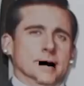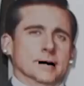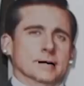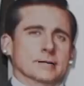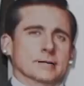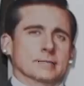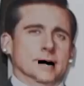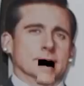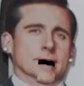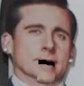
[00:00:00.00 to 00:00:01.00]
but
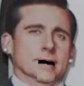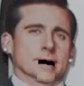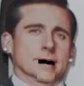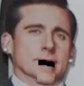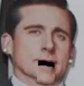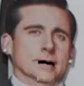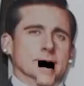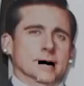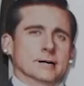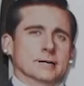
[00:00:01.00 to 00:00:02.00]
just wait till I'm at
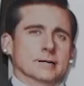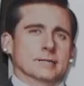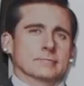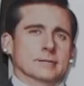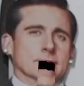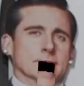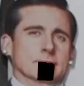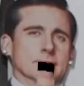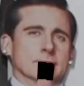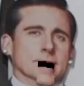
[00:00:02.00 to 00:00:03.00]
least up. Maybe
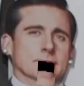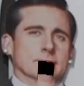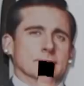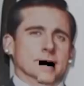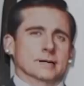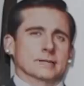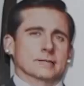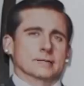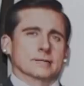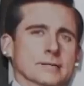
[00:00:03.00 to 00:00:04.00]
it'll get
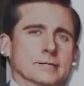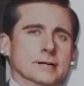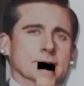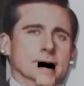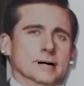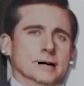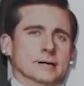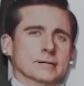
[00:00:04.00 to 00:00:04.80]
better-ish.